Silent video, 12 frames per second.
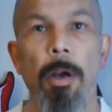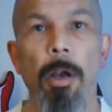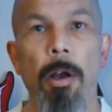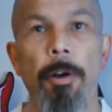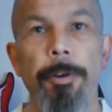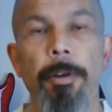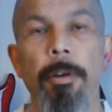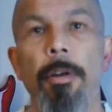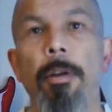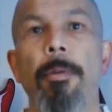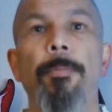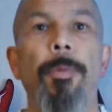on
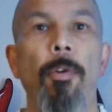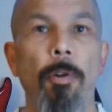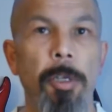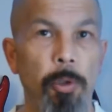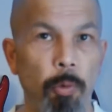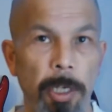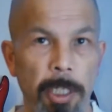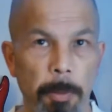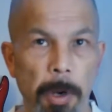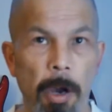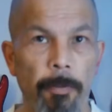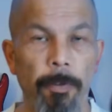or switch them
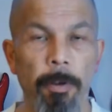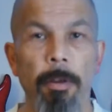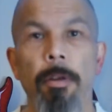off.